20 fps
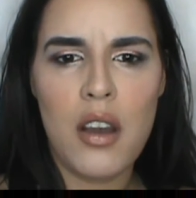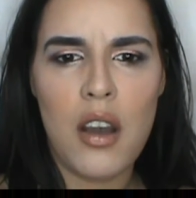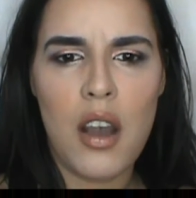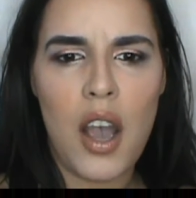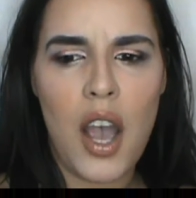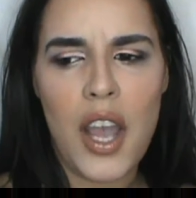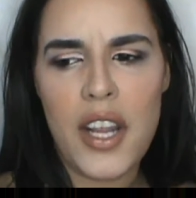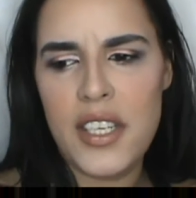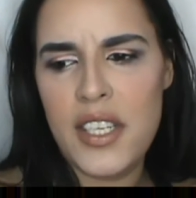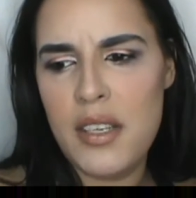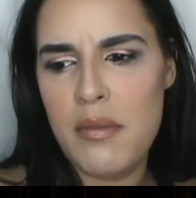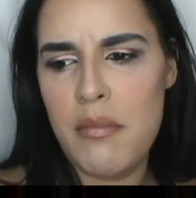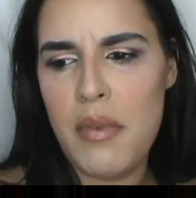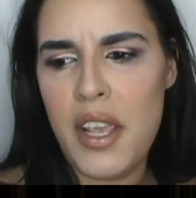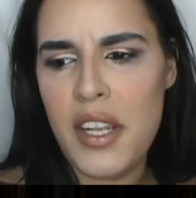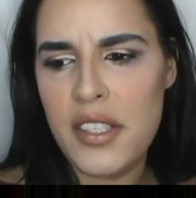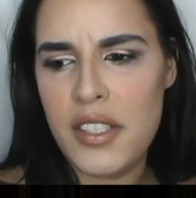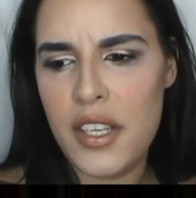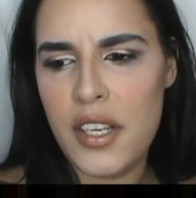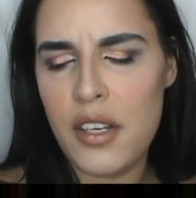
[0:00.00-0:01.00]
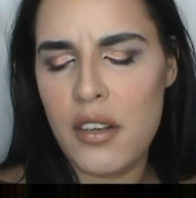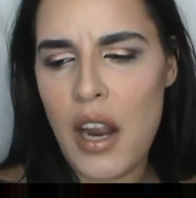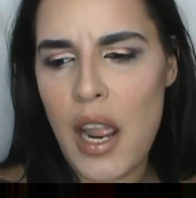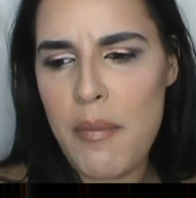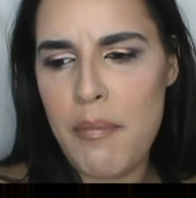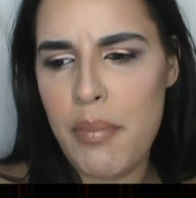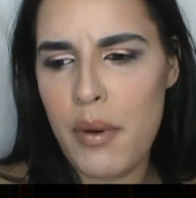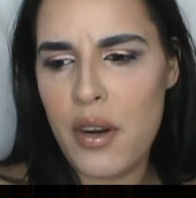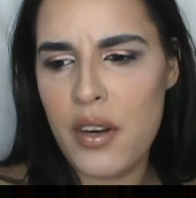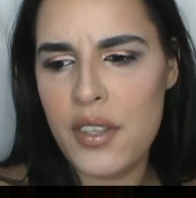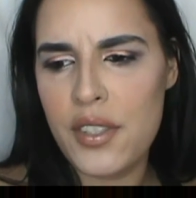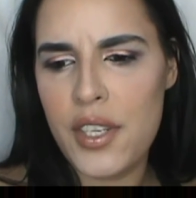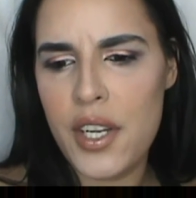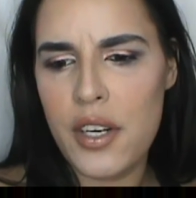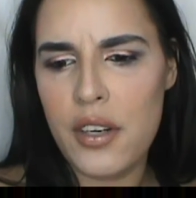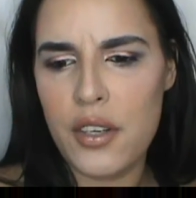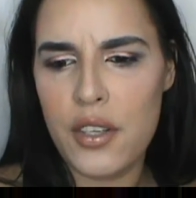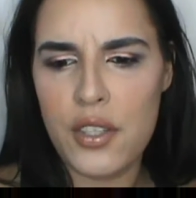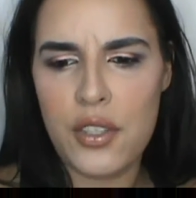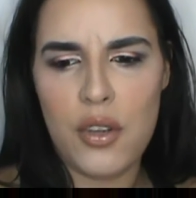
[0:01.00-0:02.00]
I didn't make dinner, I burnt
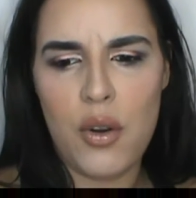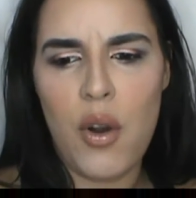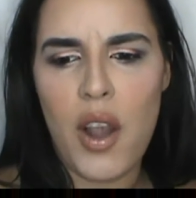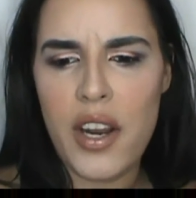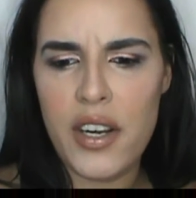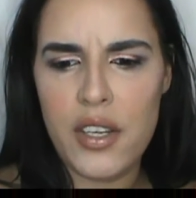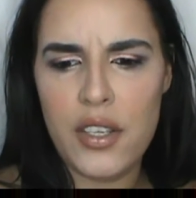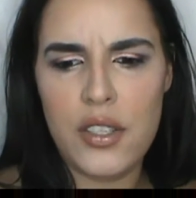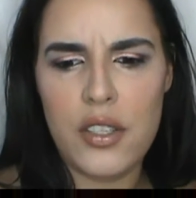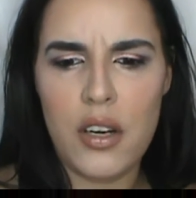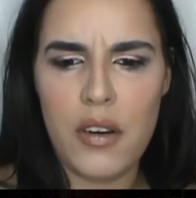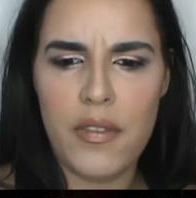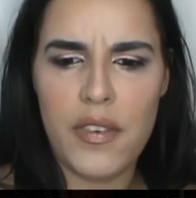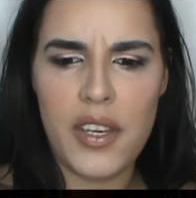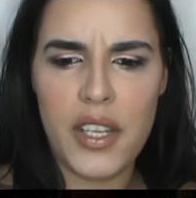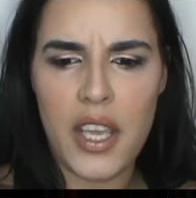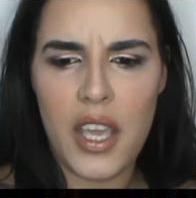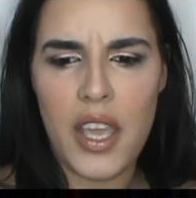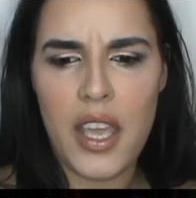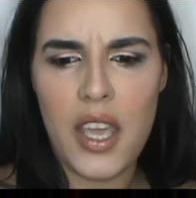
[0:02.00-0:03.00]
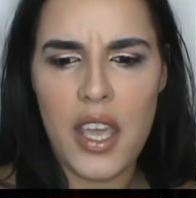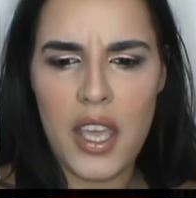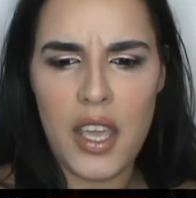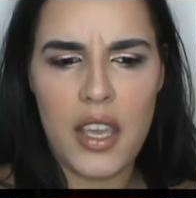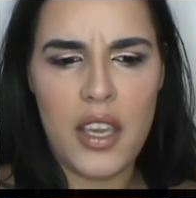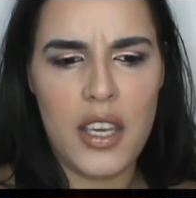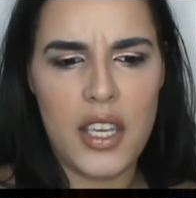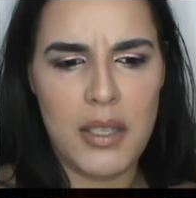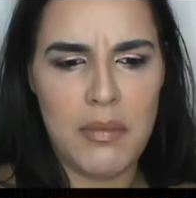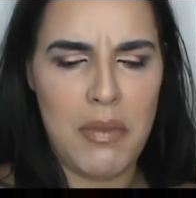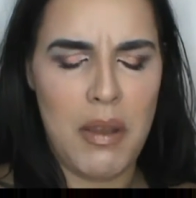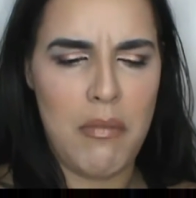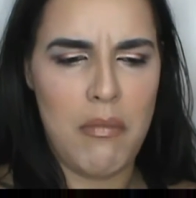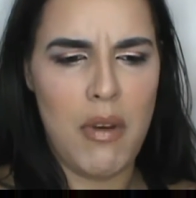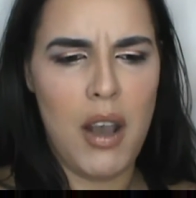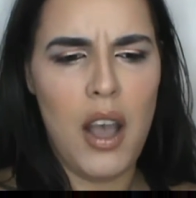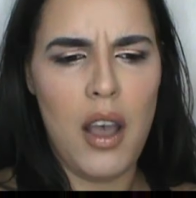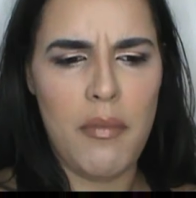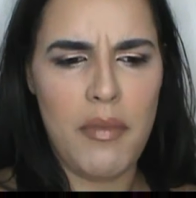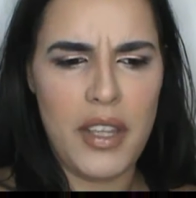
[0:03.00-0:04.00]
dinner, so I deserve to get hit because my
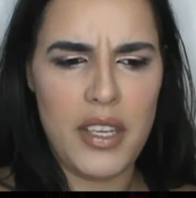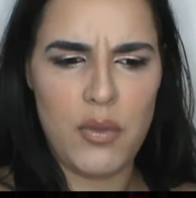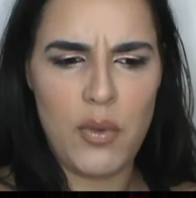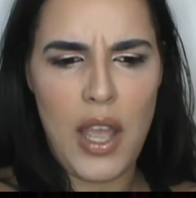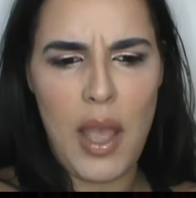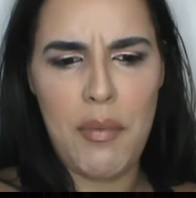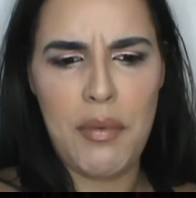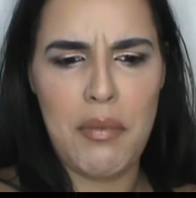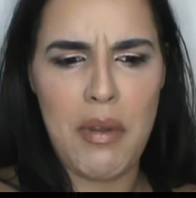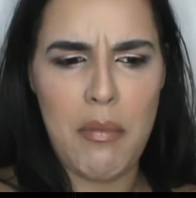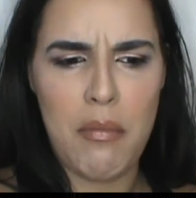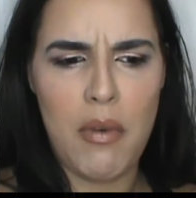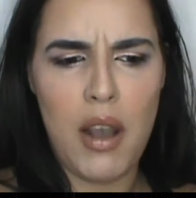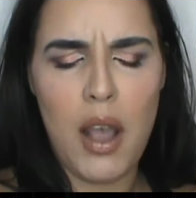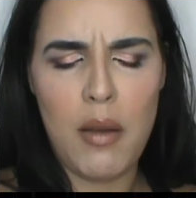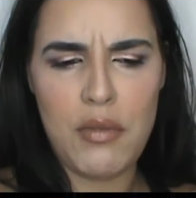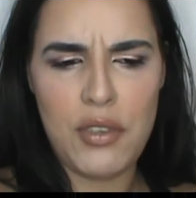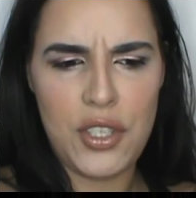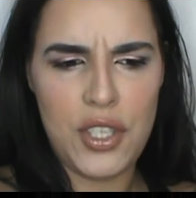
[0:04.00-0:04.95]
mom, that's what happened to my mom.